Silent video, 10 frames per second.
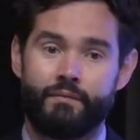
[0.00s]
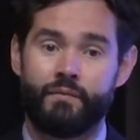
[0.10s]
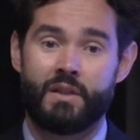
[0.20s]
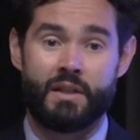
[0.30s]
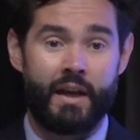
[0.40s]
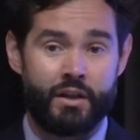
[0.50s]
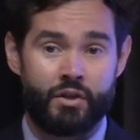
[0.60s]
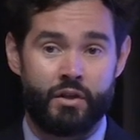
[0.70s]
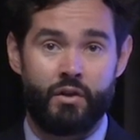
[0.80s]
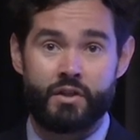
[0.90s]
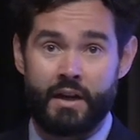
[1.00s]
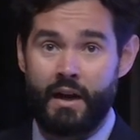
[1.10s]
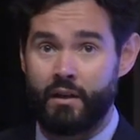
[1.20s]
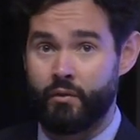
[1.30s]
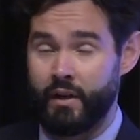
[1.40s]
sedation or
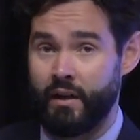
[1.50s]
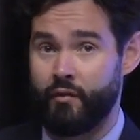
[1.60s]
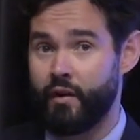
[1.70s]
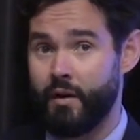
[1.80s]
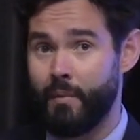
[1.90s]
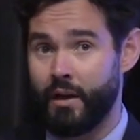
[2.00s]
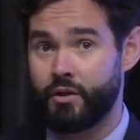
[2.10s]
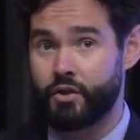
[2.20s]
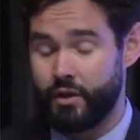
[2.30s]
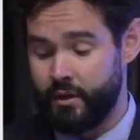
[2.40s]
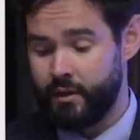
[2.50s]
sialorrhea very much.